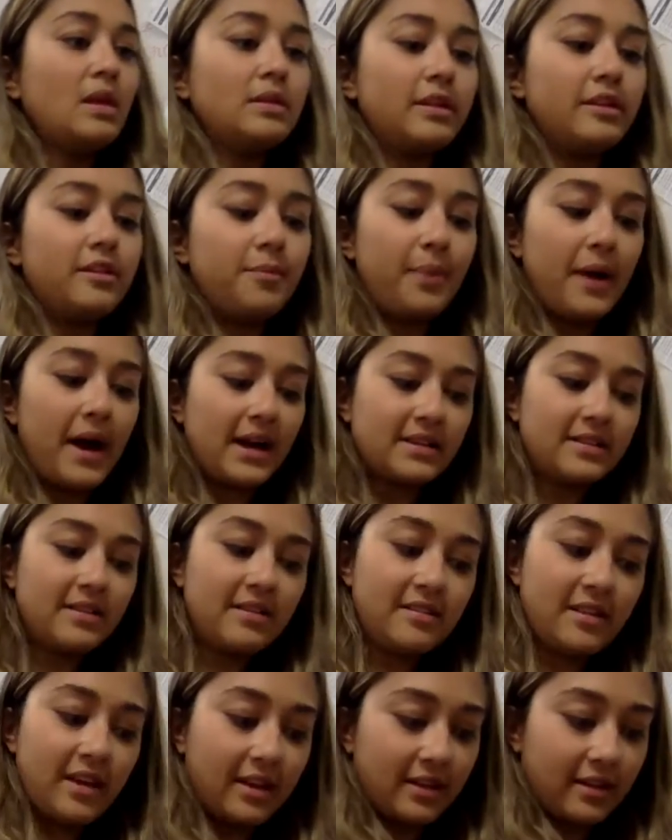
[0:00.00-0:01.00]
Let's
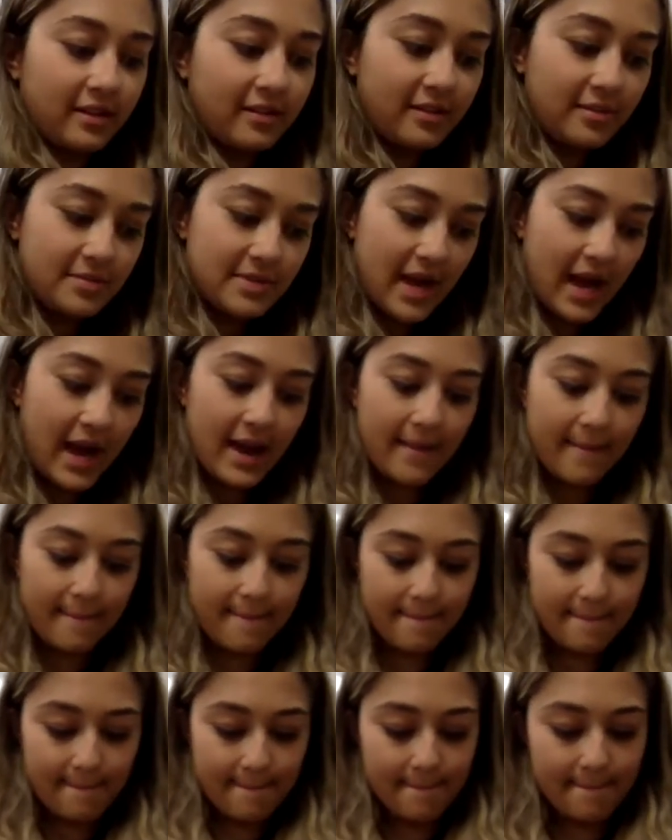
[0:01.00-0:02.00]
practice telling some
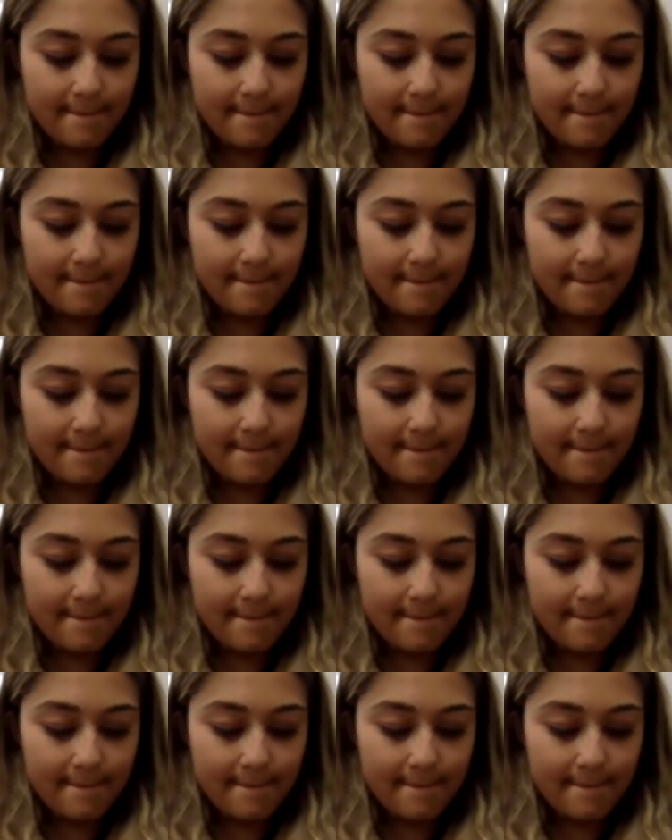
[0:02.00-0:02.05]
time.